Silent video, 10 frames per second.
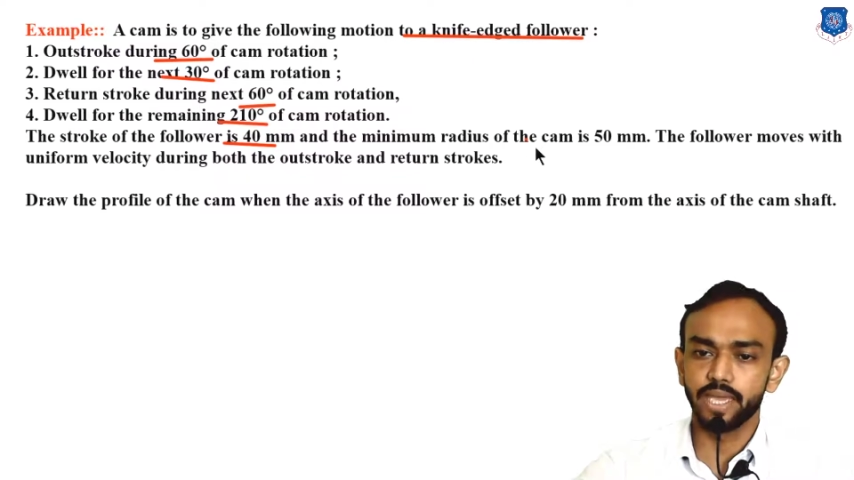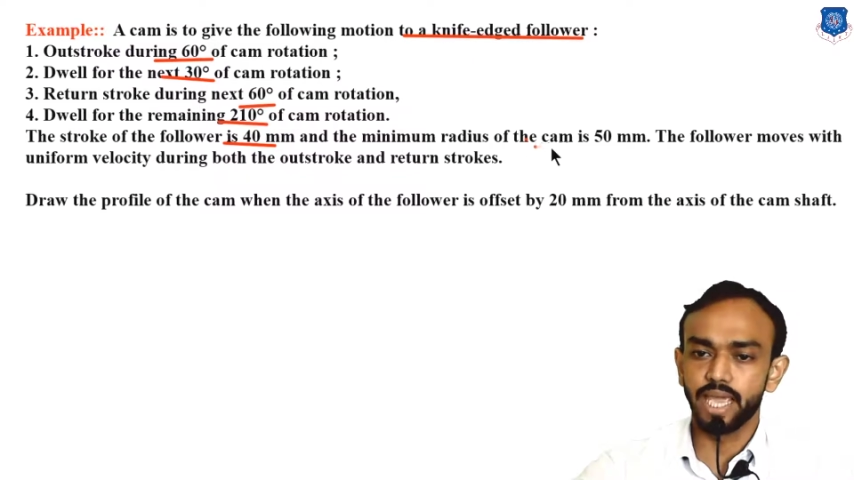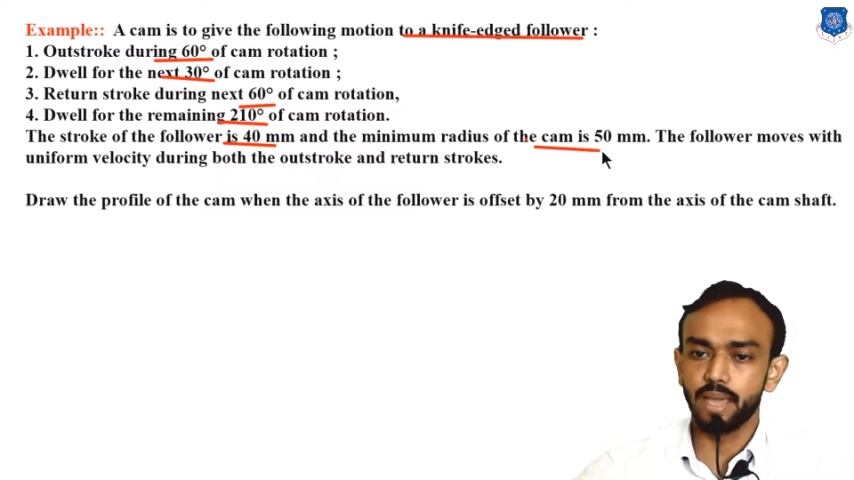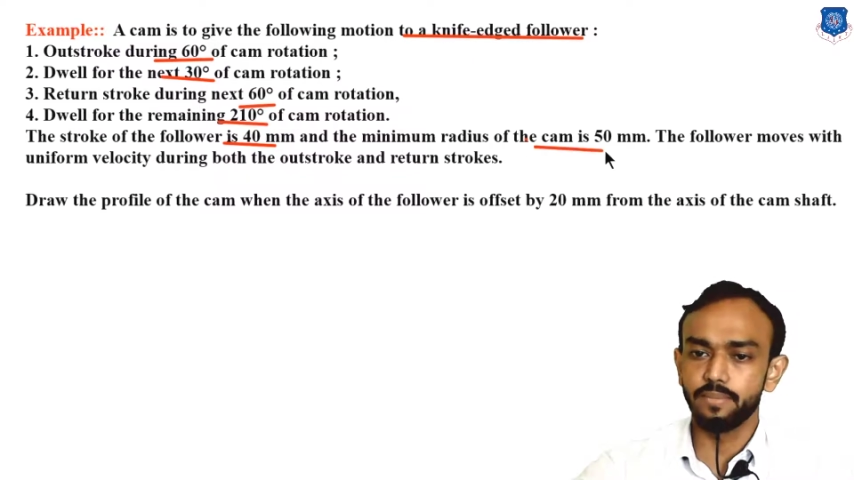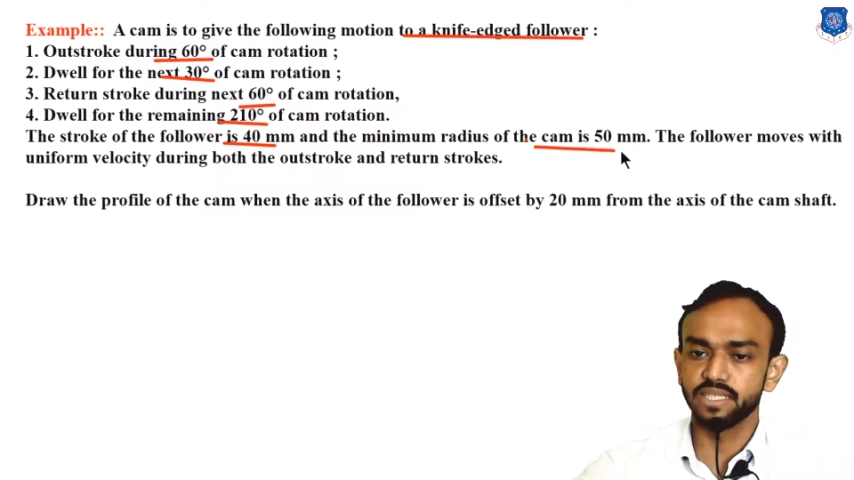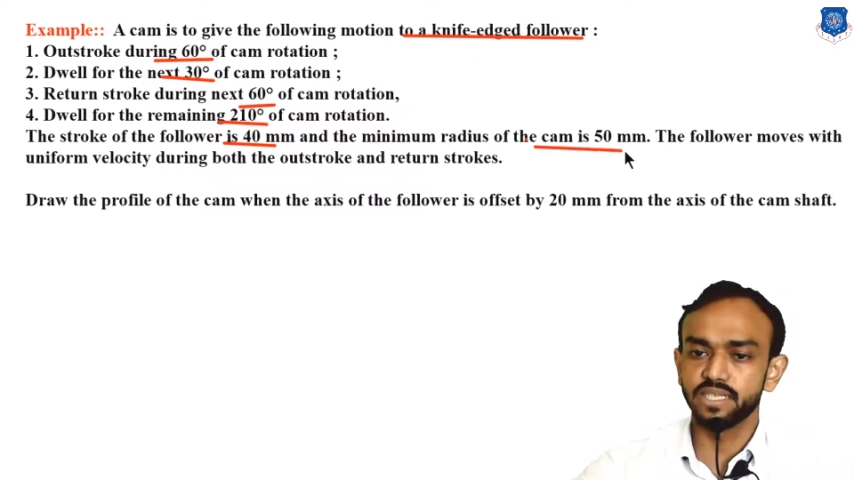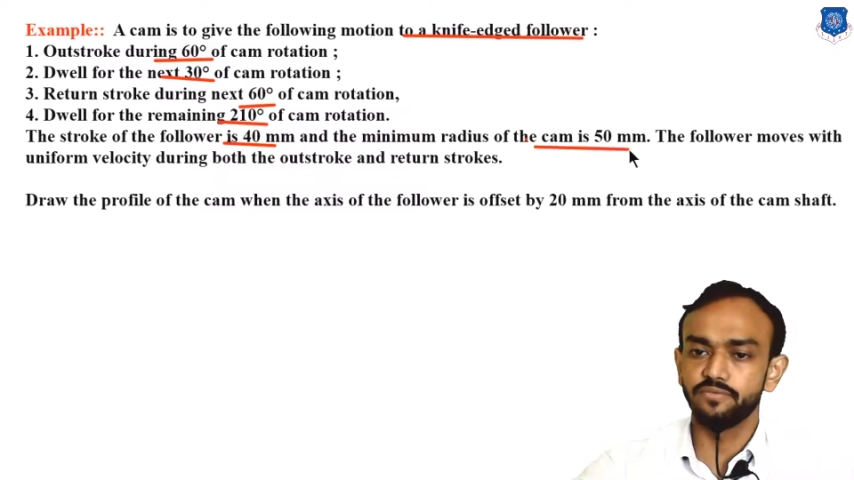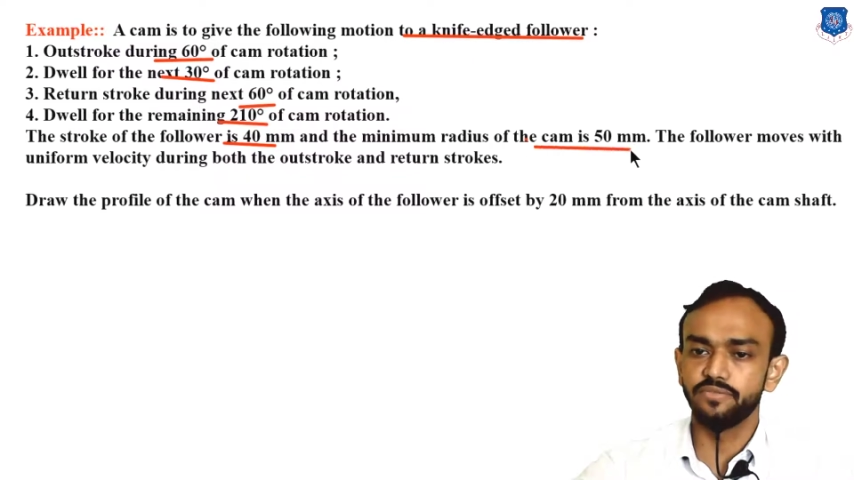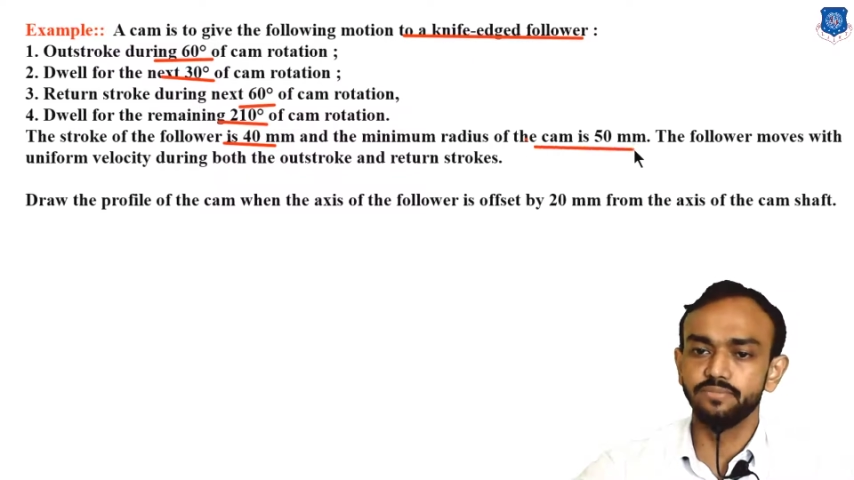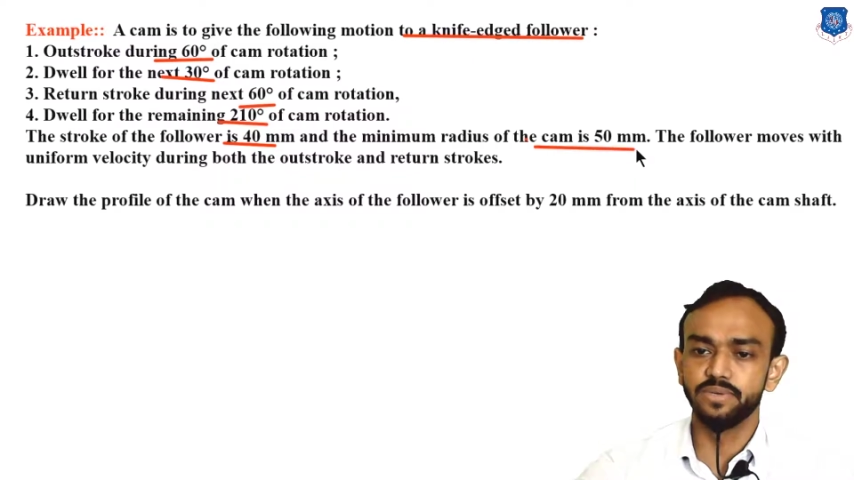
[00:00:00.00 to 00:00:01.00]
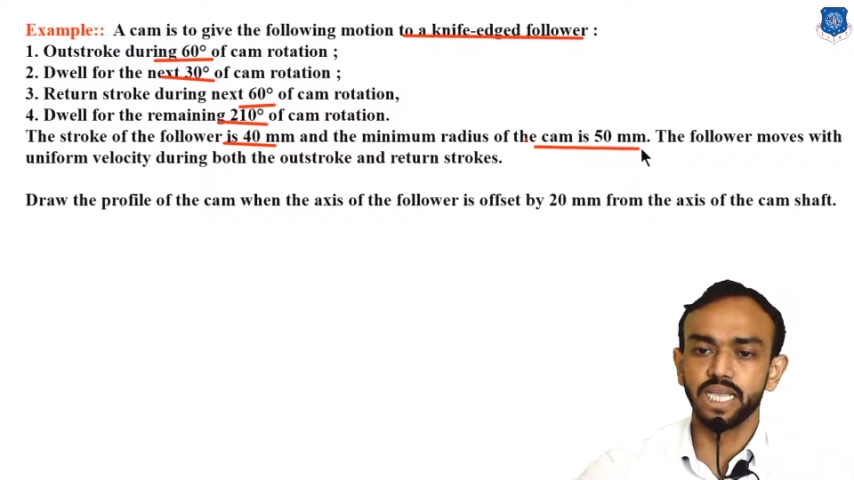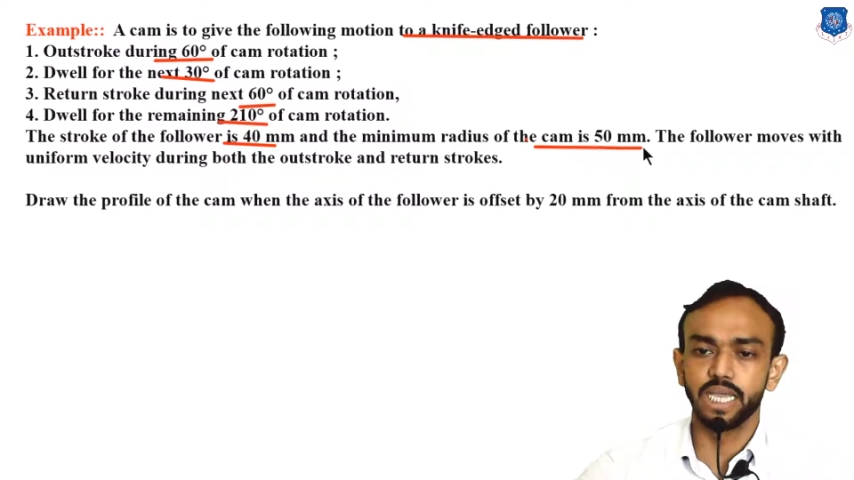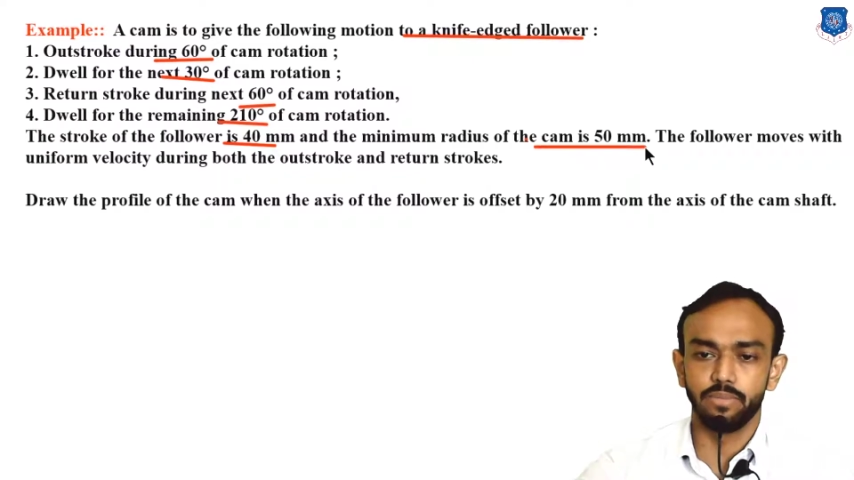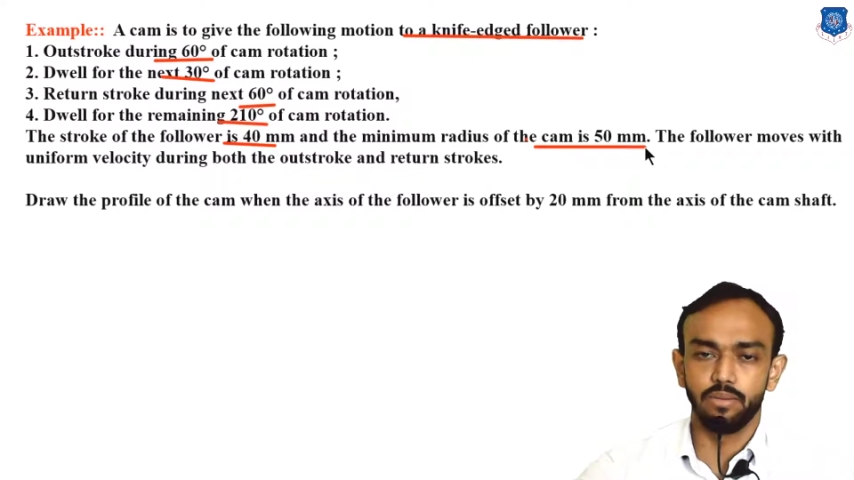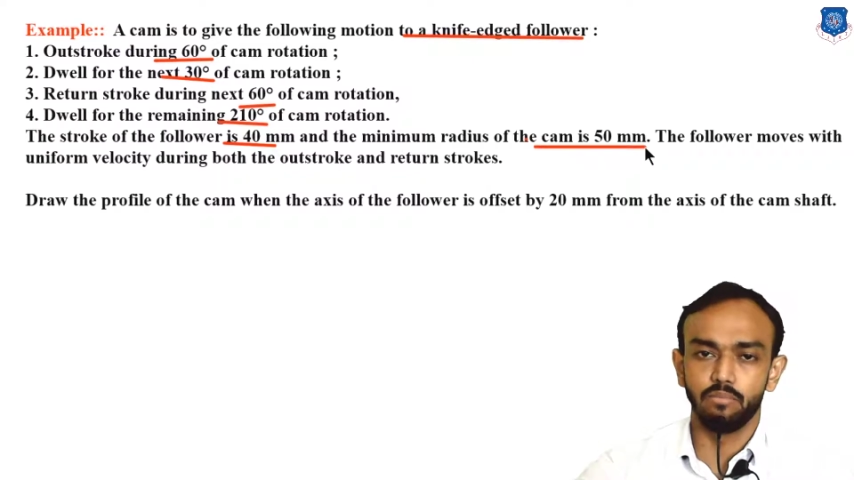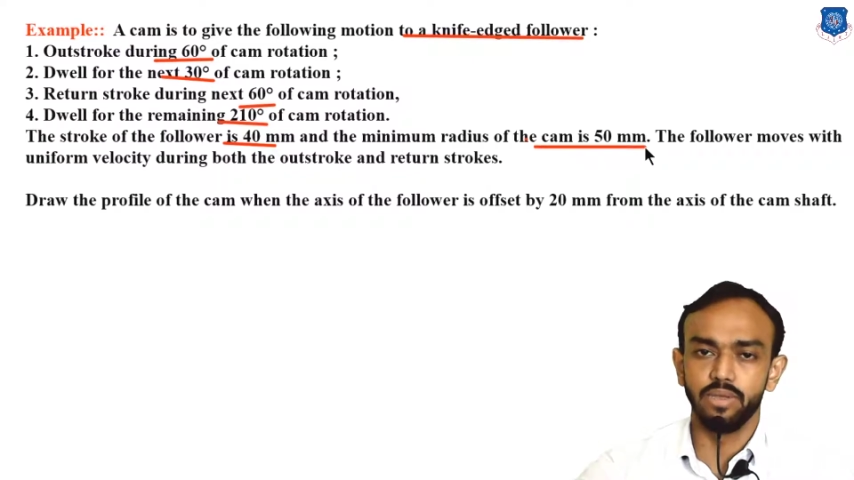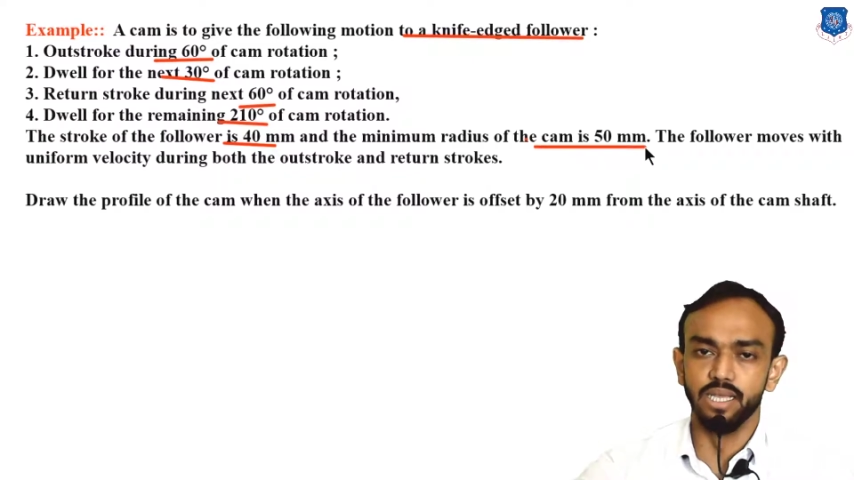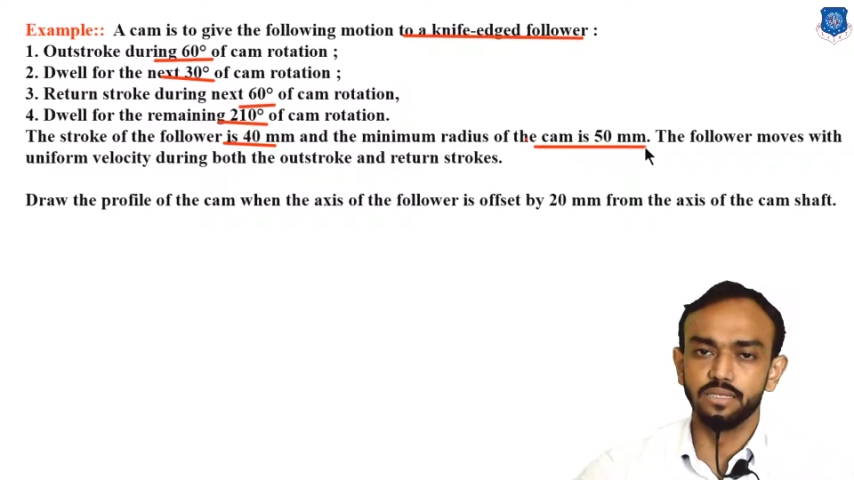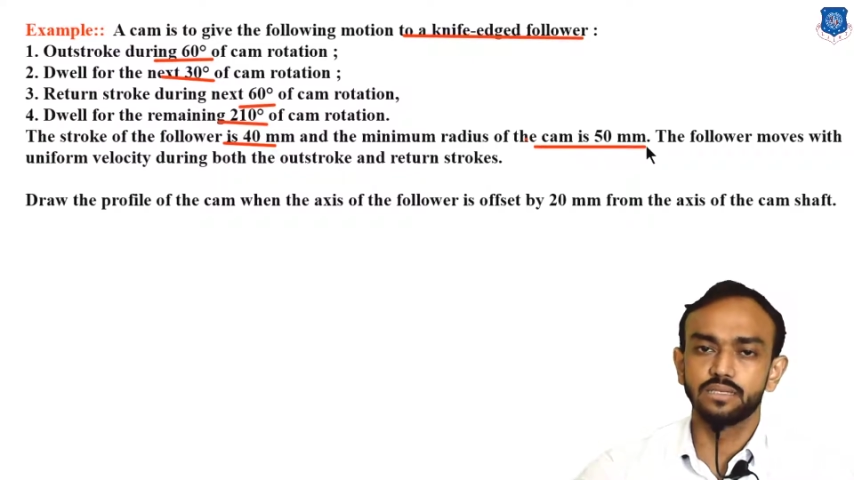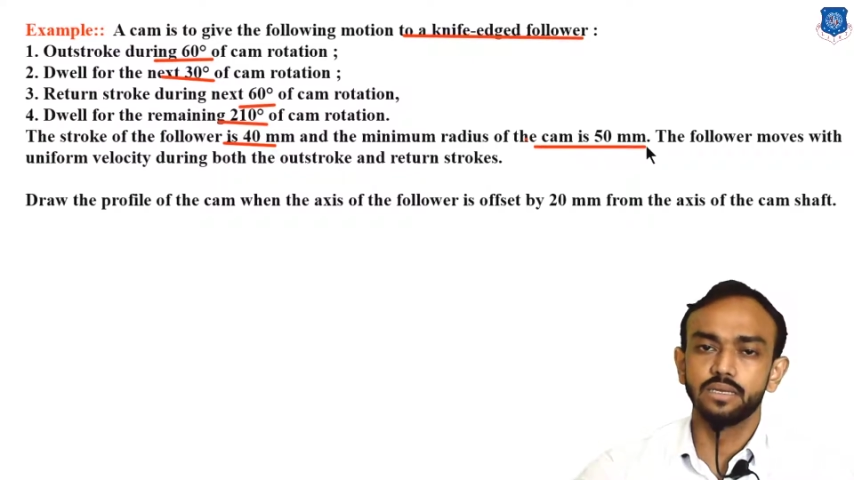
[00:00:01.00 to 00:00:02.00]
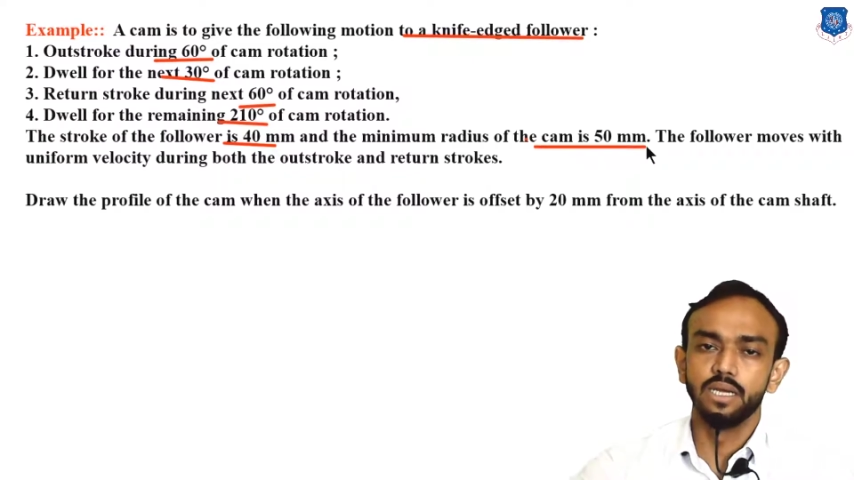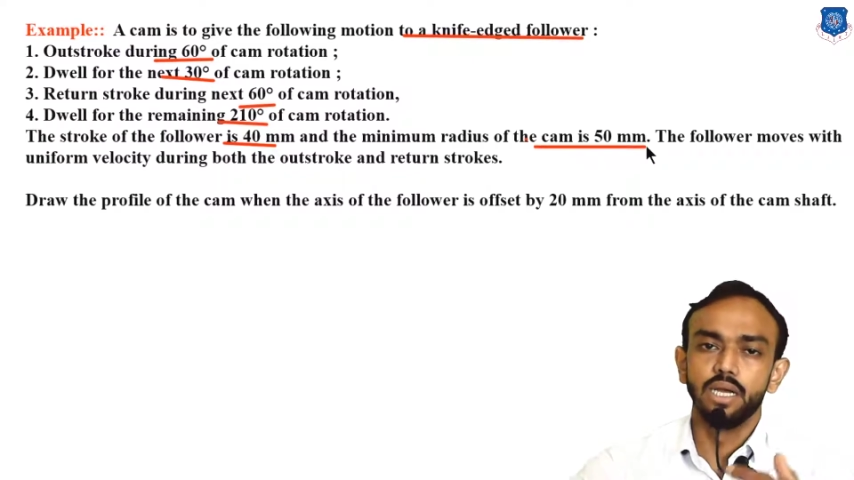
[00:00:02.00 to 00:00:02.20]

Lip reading: chem is a 50 mm, means